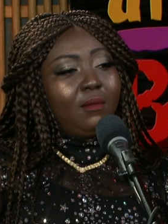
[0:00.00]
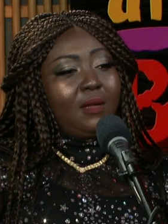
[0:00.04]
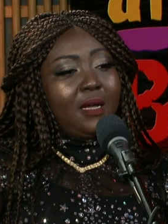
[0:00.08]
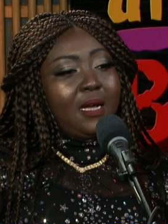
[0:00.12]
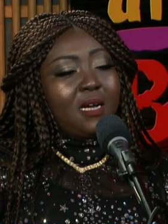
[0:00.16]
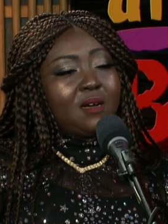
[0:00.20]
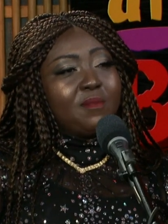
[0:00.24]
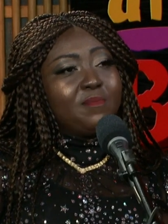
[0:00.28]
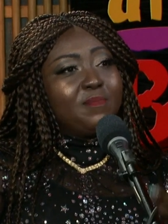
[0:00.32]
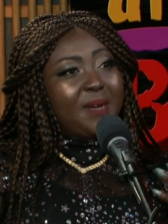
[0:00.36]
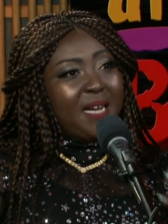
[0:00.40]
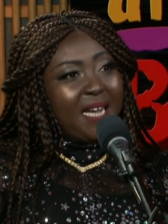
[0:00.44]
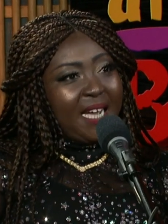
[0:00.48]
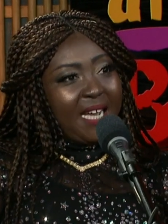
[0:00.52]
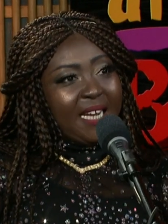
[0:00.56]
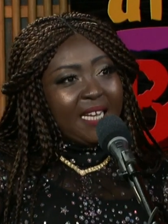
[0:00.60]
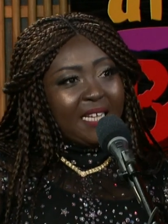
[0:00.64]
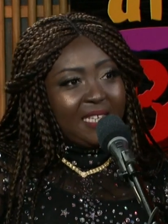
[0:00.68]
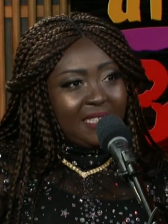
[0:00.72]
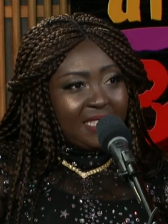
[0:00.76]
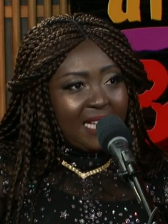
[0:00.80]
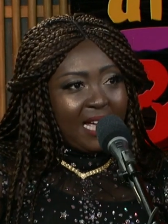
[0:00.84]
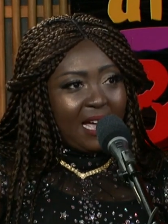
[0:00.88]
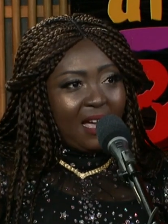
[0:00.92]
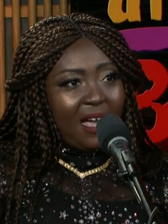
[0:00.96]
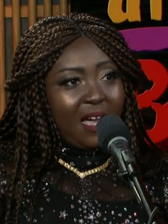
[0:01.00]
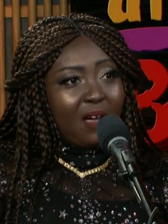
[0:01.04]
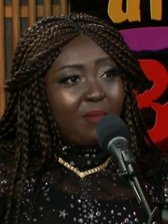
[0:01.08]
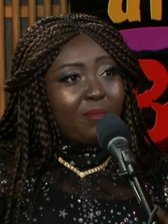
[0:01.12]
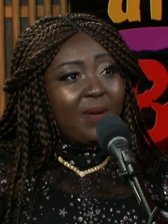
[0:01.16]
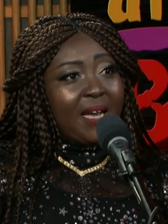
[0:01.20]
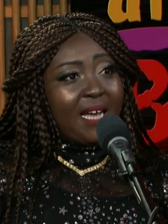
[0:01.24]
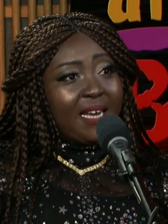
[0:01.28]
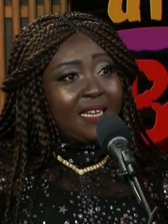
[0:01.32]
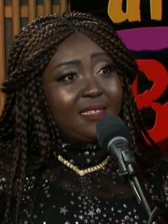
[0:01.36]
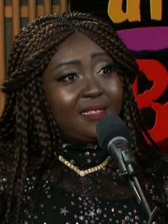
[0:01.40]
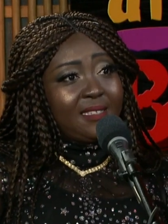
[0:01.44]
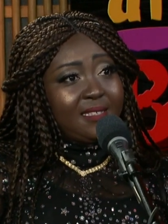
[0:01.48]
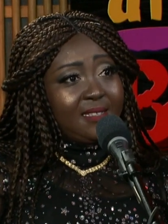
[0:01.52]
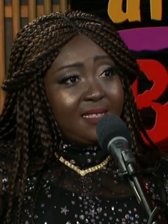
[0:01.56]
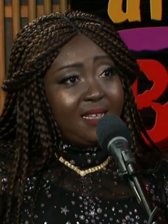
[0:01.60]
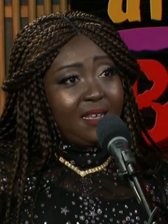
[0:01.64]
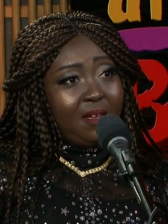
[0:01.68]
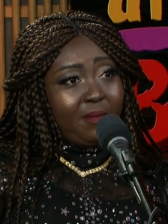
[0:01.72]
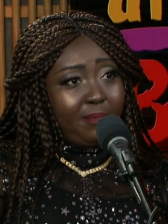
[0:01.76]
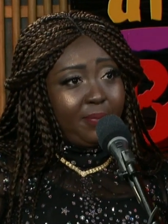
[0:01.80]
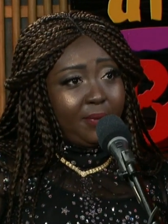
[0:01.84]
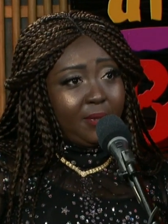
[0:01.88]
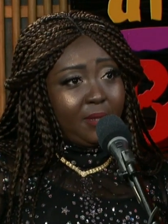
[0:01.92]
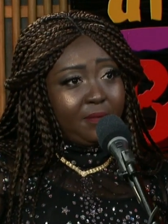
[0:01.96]
our bodies, how our bodies are
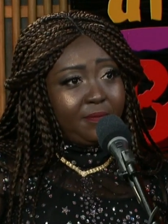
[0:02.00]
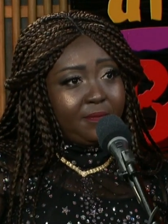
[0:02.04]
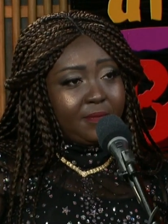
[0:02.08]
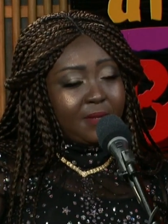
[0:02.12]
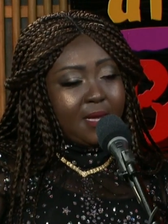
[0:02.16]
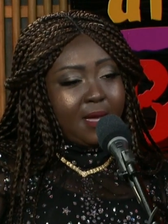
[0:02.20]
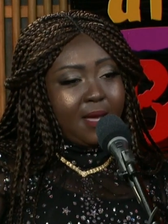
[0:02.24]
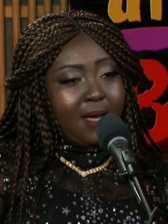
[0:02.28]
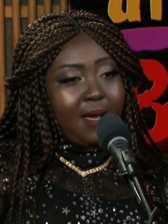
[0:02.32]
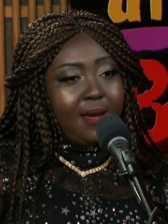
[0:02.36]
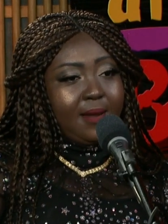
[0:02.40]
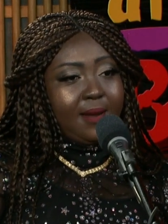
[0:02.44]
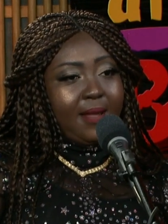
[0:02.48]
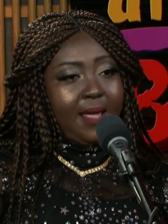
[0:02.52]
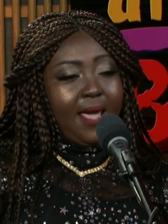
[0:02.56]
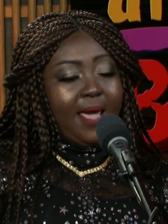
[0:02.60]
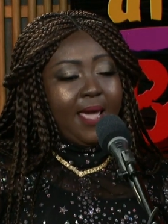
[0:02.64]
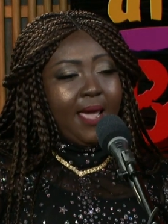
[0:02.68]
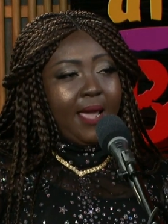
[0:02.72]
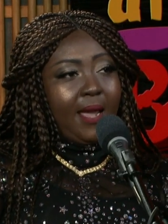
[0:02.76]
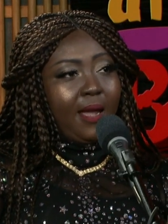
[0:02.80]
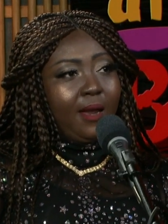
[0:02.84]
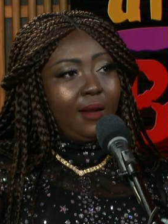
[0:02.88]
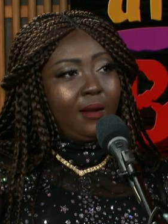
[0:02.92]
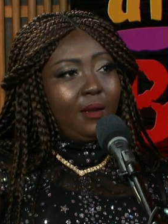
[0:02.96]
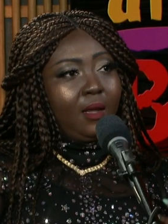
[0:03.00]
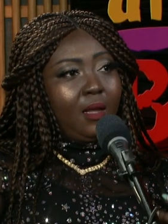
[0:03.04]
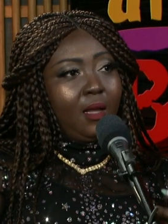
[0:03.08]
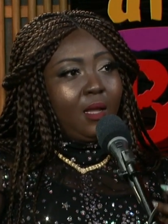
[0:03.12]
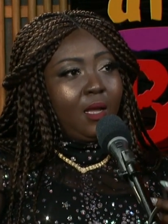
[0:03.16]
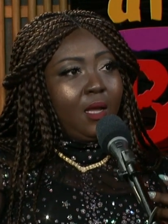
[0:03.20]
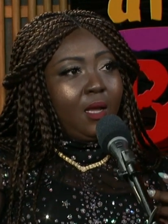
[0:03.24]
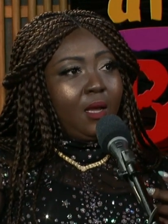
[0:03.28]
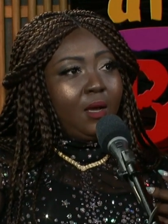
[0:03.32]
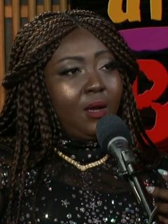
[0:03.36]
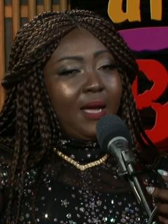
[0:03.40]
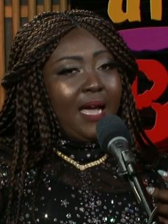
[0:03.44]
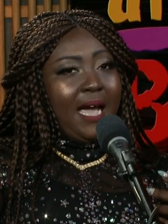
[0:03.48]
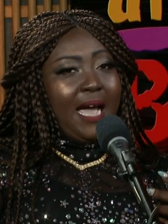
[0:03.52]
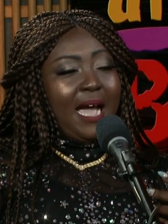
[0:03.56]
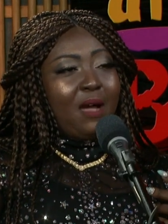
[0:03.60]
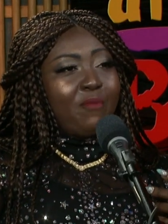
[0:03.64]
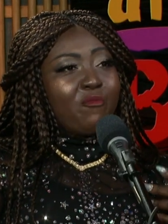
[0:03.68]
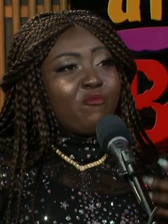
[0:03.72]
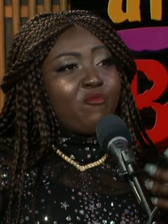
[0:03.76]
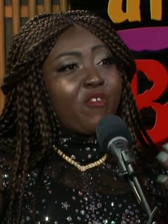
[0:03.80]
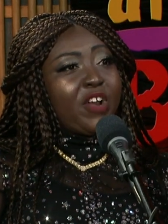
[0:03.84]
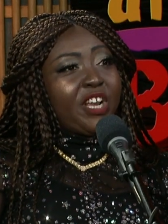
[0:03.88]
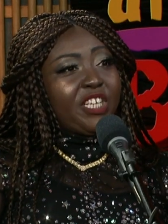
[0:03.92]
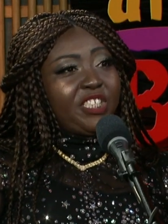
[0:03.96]
temple of God, and
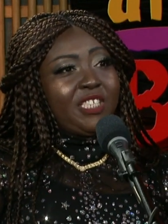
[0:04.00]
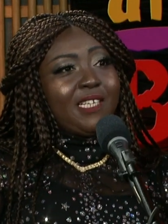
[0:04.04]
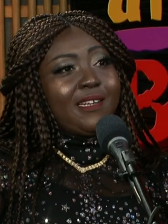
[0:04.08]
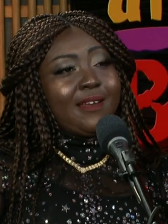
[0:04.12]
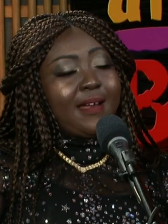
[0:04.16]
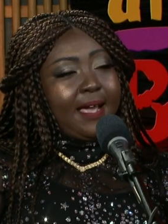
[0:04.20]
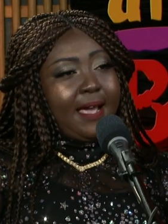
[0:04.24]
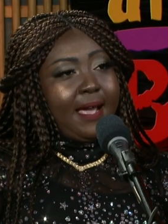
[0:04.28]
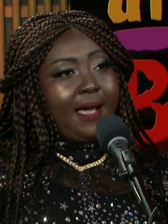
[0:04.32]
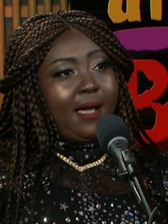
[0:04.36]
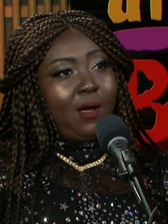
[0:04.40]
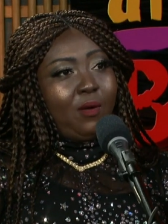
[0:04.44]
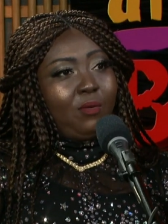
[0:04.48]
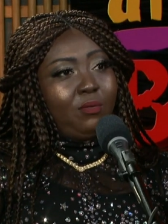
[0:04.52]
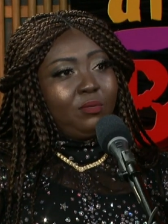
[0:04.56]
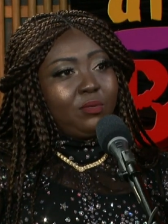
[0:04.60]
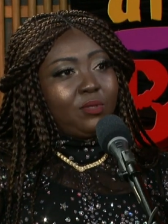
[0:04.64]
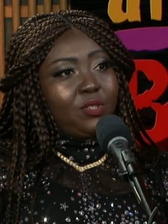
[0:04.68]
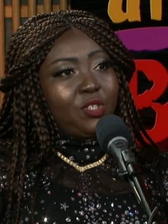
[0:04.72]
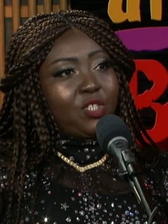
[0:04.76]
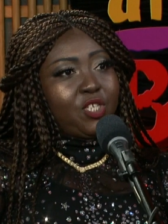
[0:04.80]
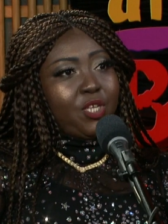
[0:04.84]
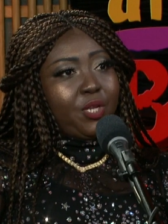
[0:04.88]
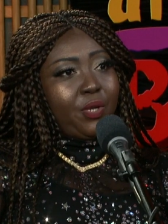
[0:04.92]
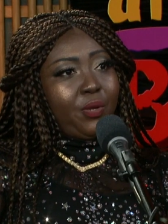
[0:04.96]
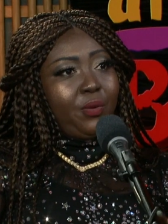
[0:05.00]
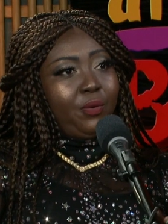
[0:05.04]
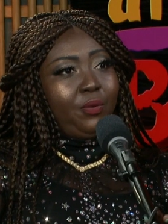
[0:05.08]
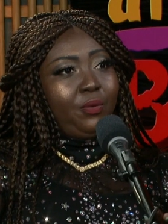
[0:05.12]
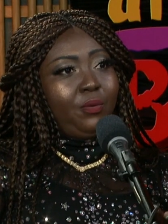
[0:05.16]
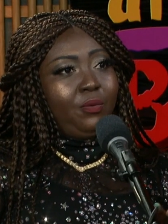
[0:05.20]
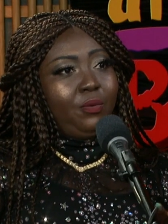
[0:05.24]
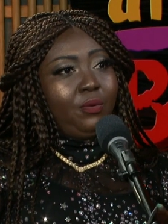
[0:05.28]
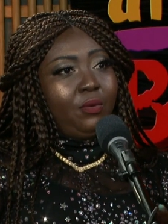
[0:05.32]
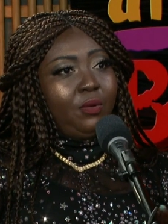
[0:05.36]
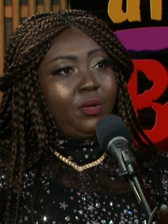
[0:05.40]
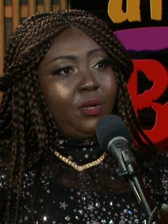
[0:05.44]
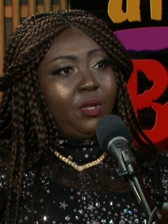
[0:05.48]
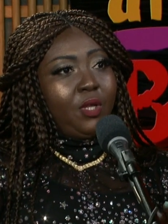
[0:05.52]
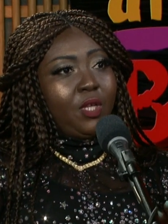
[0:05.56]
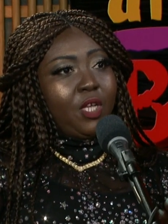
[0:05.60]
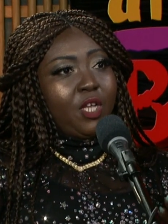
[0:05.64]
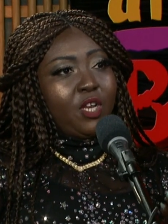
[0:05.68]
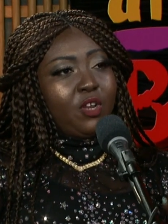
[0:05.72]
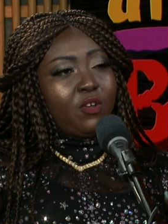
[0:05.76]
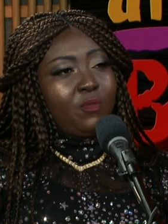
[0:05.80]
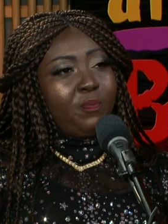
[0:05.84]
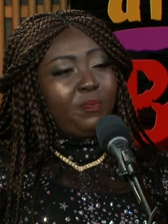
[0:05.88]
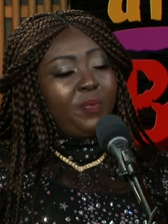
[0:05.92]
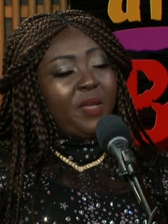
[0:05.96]
I'm reaching out to
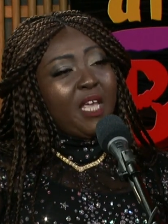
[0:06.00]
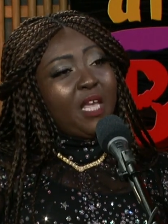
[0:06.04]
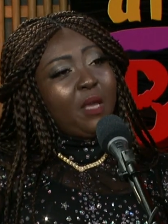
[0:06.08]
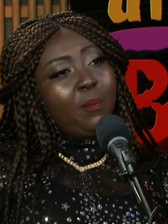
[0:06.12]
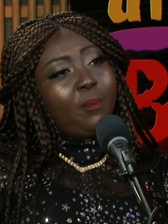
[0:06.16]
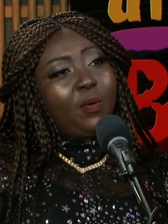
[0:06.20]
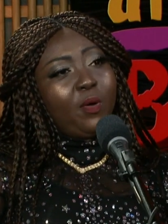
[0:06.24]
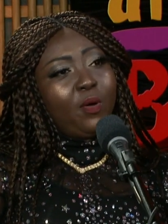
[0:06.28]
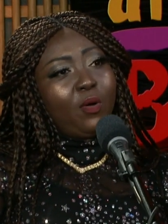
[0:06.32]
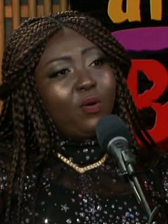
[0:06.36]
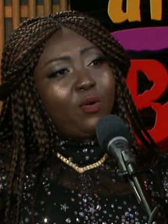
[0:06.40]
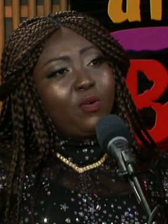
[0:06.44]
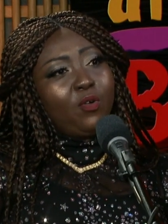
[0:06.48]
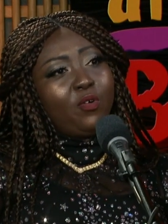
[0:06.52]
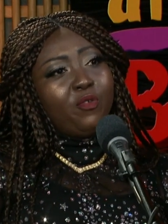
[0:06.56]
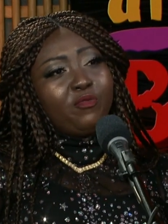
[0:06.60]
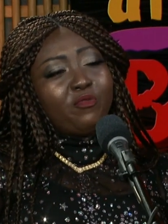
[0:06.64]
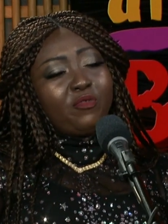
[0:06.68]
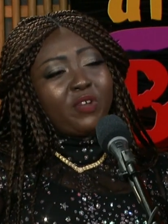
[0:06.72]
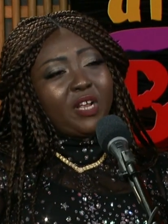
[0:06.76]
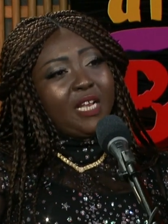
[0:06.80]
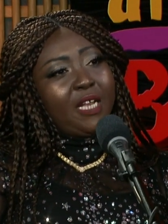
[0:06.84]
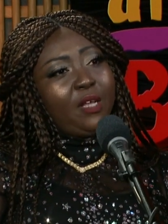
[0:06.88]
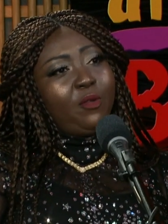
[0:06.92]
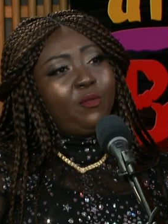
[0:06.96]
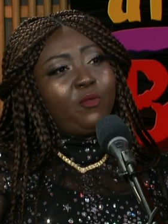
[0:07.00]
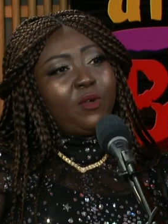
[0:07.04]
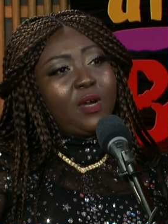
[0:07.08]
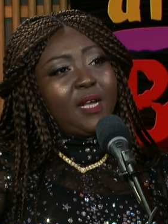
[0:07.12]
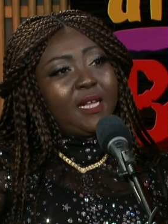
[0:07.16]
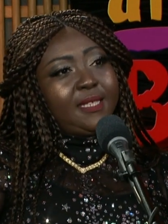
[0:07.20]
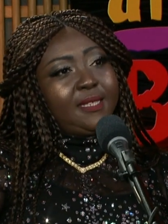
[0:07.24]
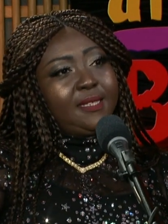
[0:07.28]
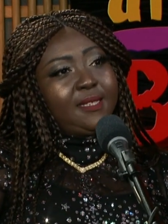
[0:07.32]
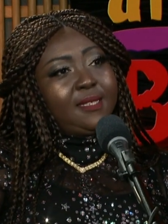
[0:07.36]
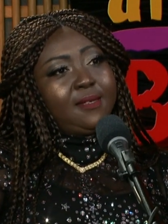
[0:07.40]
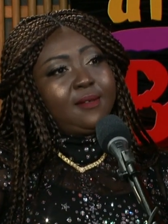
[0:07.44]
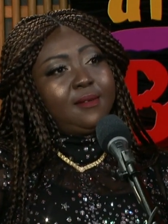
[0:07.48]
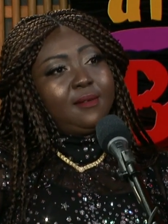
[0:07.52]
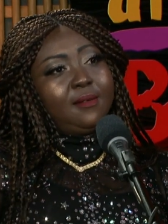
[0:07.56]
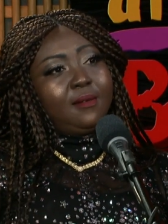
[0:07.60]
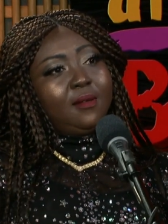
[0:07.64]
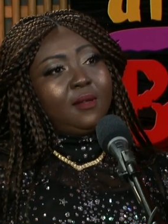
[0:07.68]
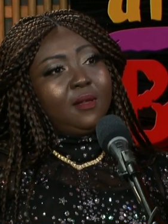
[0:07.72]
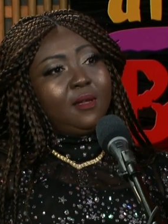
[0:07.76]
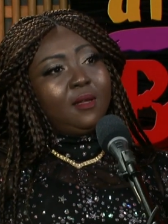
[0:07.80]
people who really want to